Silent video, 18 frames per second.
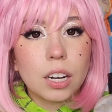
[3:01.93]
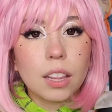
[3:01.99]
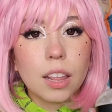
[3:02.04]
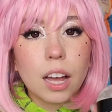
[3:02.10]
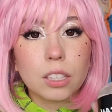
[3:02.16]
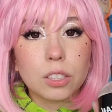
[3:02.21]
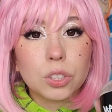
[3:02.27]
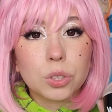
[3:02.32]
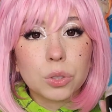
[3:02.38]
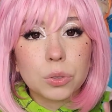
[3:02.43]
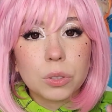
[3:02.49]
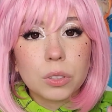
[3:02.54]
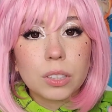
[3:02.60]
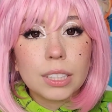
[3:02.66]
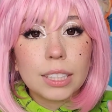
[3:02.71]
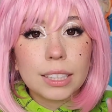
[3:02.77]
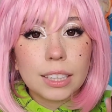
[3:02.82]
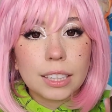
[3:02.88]
that
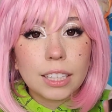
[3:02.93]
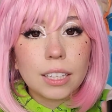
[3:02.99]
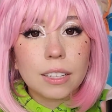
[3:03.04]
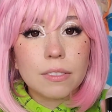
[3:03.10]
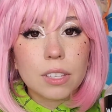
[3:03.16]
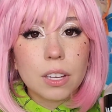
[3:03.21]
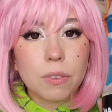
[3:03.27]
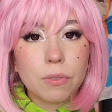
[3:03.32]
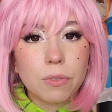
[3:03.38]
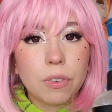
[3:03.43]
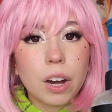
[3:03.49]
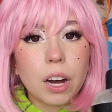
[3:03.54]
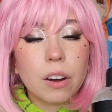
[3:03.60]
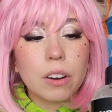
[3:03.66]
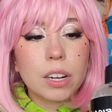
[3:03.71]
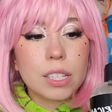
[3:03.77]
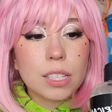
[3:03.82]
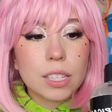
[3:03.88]
truly leaves a
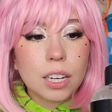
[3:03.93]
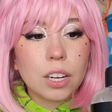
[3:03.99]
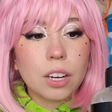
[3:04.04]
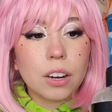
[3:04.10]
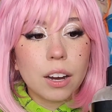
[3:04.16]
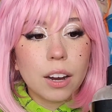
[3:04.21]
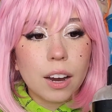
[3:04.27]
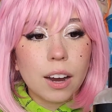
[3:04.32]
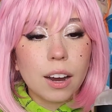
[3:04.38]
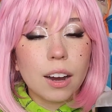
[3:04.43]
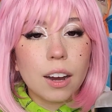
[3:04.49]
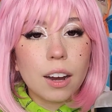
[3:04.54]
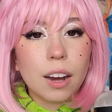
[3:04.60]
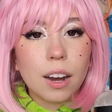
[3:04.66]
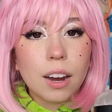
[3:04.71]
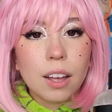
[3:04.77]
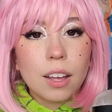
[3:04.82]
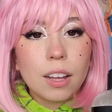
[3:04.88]
fragrance in your
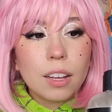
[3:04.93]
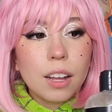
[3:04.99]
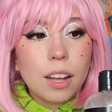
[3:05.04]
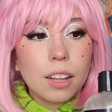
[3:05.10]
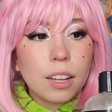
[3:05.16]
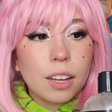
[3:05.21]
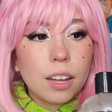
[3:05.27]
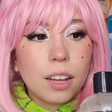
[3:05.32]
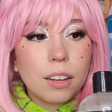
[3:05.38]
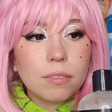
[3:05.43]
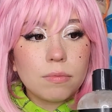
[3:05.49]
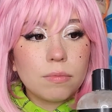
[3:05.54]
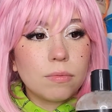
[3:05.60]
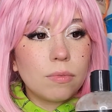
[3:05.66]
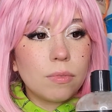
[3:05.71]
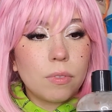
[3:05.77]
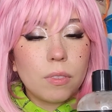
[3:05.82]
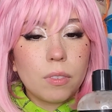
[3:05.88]
hair,
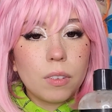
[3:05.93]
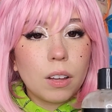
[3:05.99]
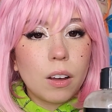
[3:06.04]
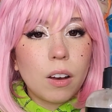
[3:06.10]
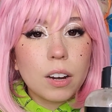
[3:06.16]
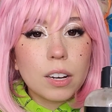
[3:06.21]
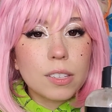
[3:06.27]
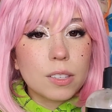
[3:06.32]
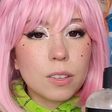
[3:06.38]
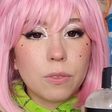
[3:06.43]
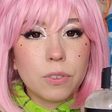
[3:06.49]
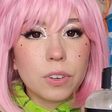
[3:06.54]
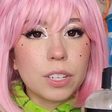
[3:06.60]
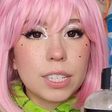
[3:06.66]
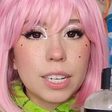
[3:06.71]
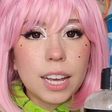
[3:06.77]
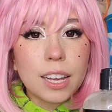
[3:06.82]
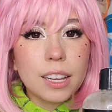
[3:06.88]
honestly, for
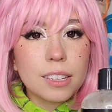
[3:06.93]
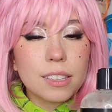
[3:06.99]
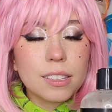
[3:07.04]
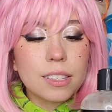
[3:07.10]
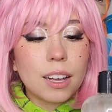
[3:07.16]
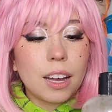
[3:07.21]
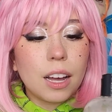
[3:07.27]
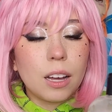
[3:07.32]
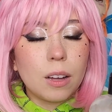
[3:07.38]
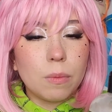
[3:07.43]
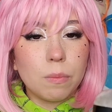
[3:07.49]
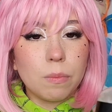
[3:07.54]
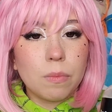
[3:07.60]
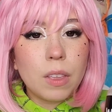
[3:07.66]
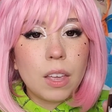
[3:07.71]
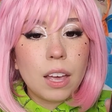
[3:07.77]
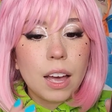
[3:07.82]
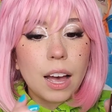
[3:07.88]
days.
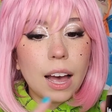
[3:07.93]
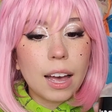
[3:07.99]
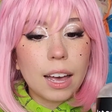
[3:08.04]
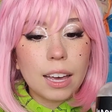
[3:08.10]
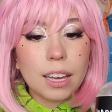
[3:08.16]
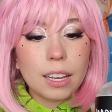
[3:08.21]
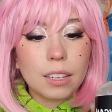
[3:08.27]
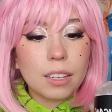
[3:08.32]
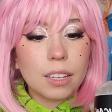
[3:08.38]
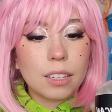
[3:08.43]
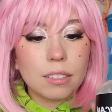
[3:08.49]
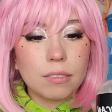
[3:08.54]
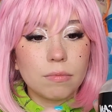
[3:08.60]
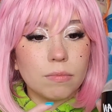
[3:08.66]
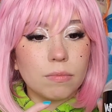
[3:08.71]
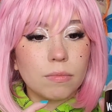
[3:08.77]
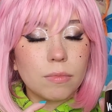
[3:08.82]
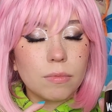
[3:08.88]
I
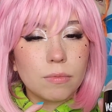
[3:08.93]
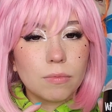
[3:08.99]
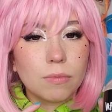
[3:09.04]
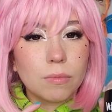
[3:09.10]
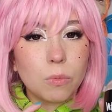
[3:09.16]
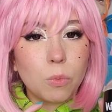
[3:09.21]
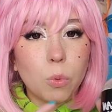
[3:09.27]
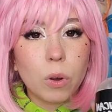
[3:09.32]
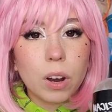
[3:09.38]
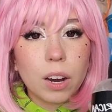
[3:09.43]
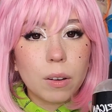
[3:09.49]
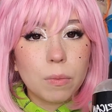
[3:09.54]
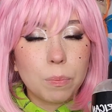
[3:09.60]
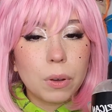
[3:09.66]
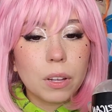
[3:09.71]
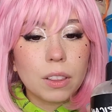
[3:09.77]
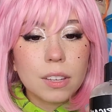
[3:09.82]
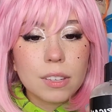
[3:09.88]
can
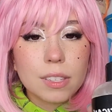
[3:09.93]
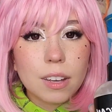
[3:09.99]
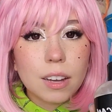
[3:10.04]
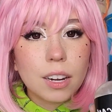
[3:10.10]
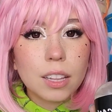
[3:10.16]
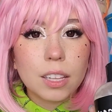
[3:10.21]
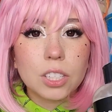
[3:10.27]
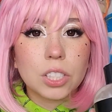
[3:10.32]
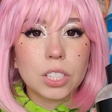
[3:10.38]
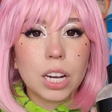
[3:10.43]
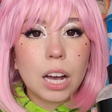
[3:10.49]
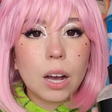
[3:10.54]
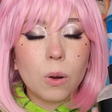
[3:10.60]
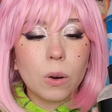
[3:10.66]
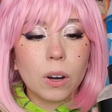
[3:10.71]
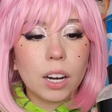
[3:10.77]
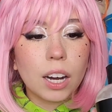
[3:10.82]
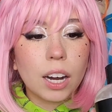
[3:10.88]
put this on in the
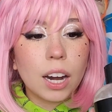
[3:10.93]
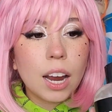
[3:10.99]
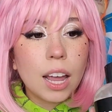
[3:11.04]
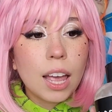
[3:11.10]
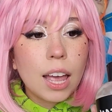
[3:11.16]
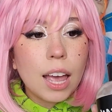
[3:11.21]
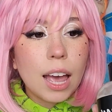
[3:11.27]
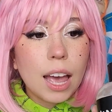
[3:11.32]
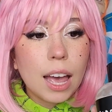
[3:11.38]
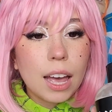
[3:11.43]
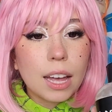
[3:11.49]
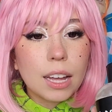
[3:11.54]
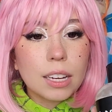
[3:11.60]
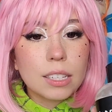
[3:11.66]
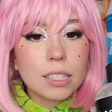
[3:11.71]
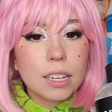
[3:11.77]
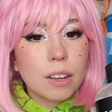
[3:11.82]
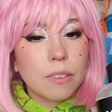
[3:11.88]
shower,
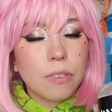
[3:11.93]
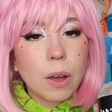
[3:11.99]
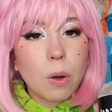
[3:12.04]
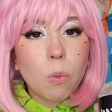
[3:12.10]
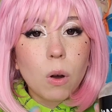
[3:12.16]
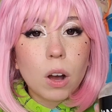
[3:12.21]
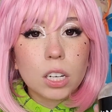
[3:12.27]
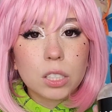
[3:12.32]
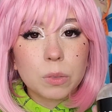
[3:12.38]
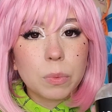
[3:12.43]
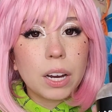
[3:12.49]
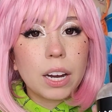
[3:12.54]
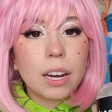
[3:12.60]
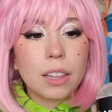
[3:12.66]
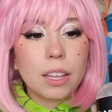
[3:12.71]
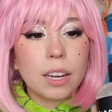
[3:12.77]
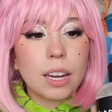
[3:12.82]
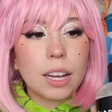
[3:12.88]
and if I wash my
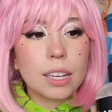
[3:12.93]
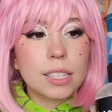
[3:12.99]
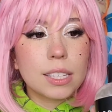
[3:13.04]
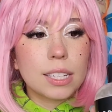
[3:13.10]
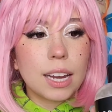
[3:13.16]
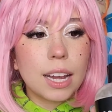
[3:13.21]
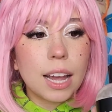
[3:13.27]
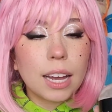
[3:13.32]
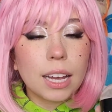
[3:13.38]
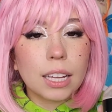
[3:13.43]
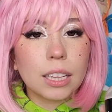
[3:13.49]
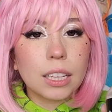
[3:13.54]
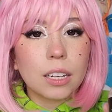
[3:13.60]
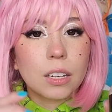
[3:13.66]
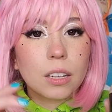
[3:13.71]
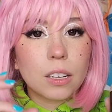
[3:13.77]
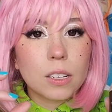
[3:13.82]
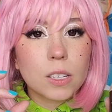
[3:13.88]
hair the next day, I can
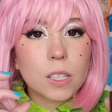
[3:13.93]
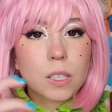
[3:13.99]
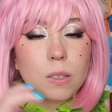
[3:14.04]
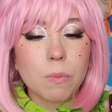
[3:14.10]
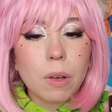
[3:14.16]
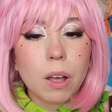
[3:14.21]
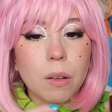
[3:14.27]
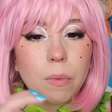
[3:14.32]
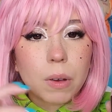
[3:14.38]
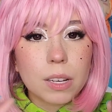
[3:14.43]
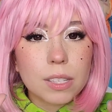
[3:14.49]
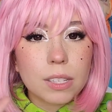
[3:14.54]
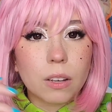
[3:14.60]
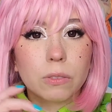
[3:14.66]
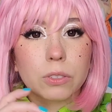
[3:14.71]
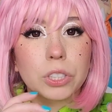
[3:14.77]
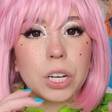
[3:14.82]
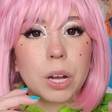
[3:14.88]
literally smell
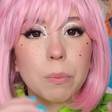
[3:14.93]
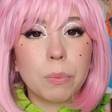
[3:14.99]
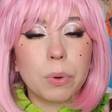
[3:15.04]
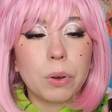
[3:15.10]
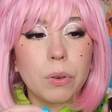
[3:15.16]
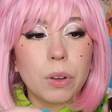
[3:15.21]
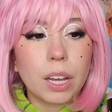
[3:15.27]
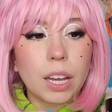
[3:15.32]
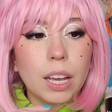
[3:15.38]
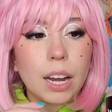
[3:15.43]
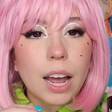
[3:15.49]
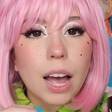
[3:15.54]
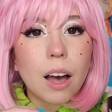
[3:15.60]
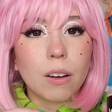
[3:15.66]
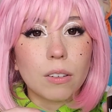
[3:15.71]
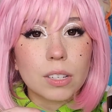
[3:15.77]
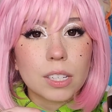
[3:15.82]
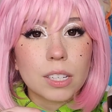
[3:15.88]
myself shampooing it
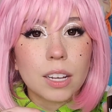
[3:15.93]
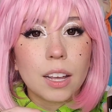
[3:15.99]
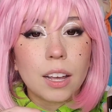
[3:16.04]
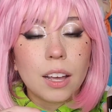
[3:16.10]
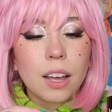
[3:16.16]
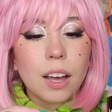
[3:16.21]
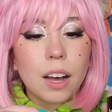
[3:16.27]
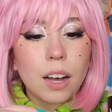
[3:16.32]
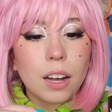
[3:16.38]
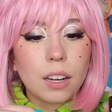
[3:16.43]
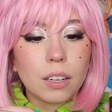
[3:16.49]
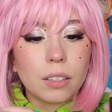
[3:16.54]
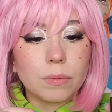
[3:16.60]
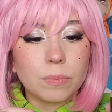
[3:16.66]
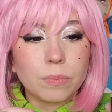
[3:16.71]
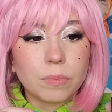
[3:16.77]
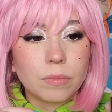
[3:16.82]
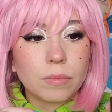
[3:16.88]
out,
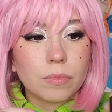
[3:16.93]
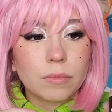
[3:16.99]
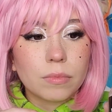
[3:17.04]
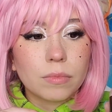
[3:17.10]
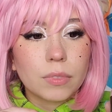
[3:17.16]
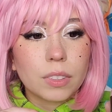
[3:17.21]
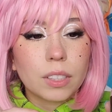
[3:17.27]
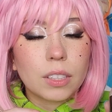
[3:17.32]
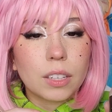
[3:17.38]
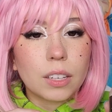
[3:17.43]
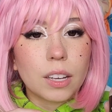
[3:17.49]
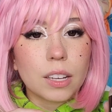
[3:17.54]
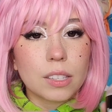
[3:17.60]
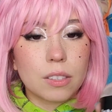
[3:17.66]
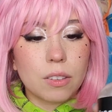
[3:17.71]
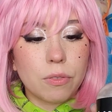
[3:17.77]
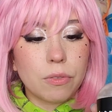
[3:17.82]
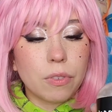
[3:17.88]

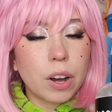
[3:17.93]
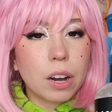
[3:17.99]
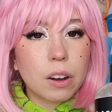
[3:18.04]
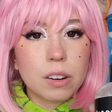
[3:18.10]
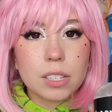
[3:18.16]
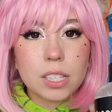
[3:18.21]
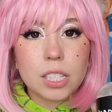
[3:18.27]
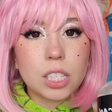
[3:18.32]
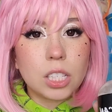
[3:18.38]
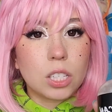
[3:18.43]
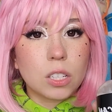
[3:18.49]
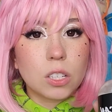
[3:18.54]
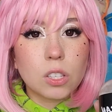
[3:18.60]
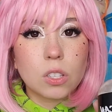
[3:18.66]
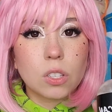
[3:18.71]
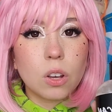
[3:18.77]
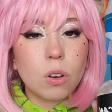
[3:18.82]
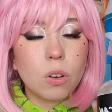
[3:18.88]
because the fragrance is
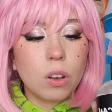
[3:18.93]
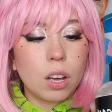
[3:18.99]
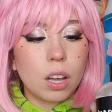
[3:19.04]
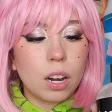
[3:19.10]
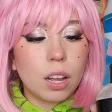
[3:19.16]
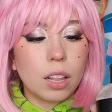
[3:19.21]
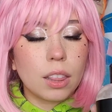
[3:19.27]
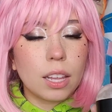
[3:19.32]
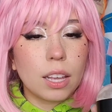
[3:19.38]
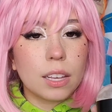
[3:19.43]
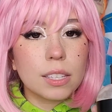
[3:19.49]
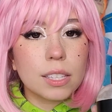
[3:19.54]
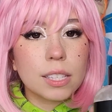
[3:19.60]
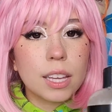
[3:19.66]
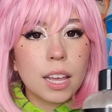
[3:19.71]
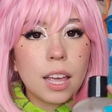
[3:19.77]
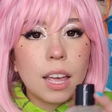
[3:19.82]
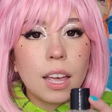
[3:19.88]
just so good on
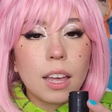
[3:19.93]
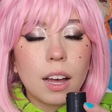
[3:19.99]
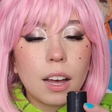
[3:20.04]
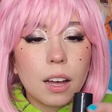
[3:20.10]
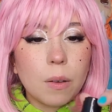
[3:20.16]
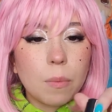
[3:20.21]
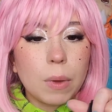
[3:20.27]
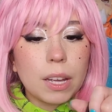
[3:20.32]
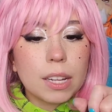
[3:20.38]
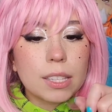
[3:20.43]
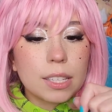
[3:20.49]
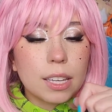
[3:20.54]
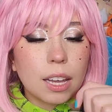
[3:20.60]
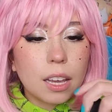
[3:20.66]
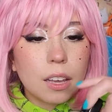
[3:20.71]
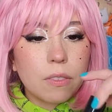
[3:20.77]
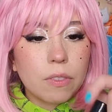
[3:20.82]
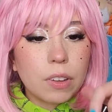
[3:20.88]
this. It's
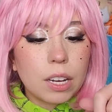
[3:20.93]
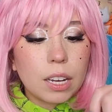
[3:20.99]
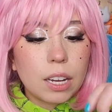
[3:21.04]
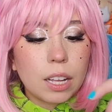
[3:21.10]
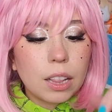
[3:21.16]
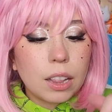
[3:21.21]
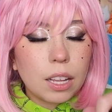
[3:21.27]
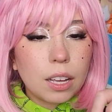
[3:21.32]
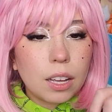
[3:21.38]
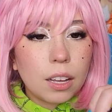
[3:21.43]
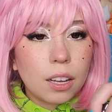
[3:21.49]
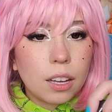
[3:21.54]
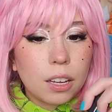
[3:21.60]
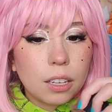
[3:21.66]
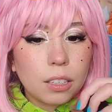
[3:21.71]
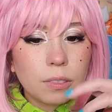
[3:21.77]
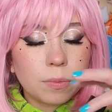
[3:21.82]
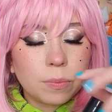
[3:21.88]
like a vanilla,